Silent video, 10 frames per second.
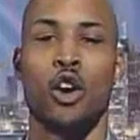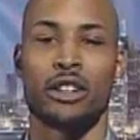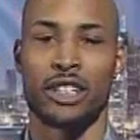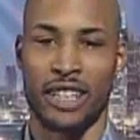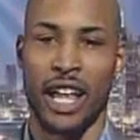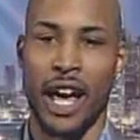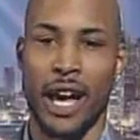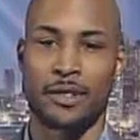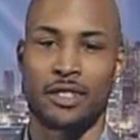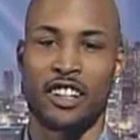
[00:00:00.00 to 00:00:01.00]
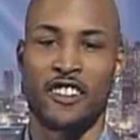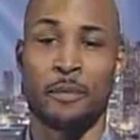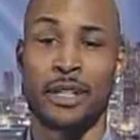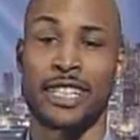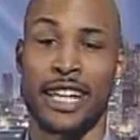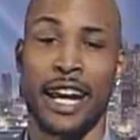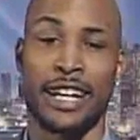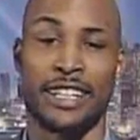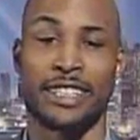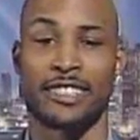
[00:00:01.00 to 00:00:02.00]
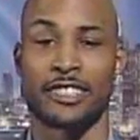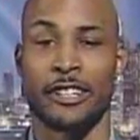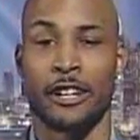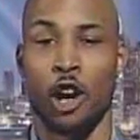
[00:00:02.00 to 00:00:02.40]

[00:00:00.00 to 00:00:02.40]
on the lives of Michiganians